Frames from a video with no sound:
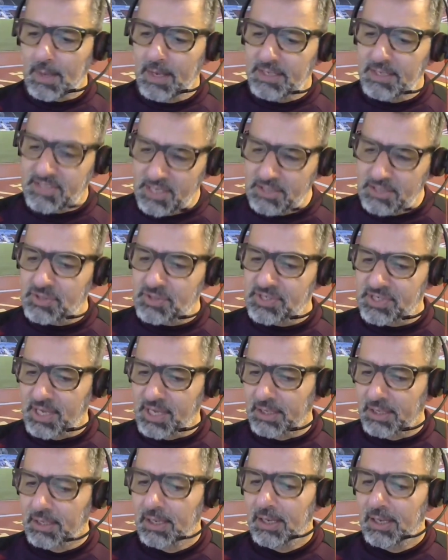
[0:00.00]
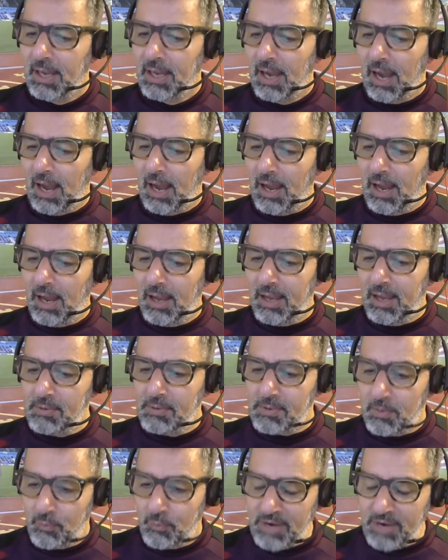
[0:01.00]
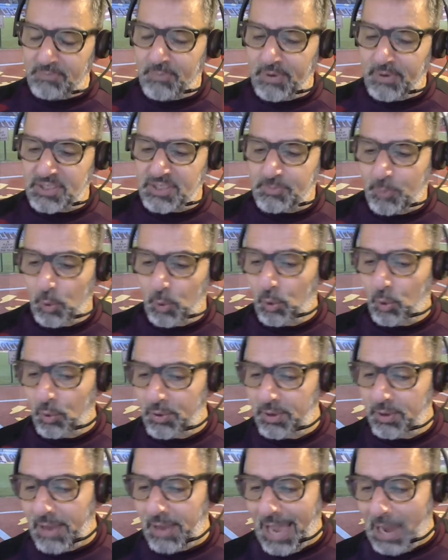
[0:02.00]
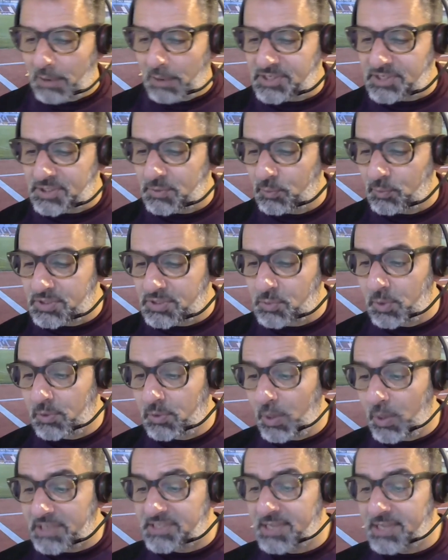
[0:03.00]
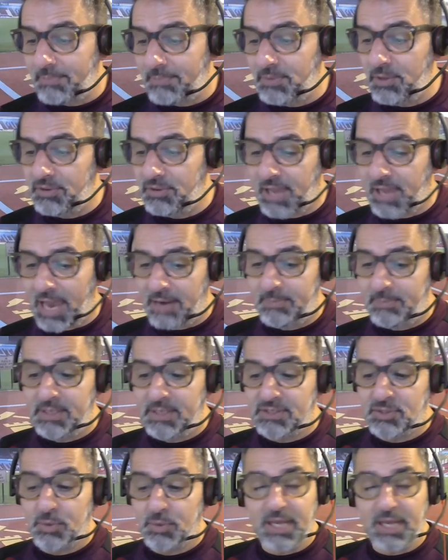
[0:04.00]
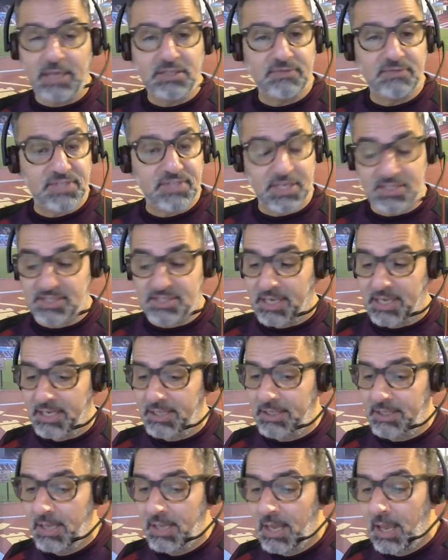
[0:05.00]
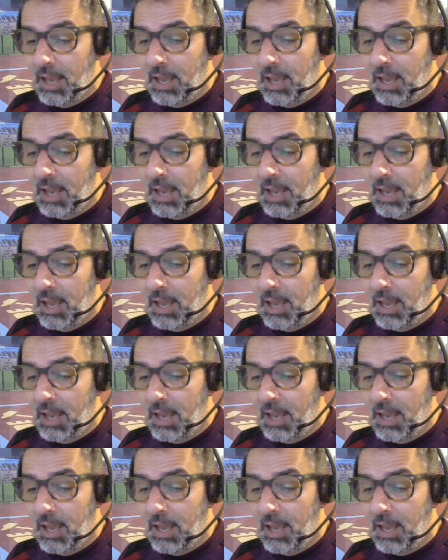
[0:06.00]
it's interesting. Redbridge-born Hause was with West Ham Youth Academy until the age of 16,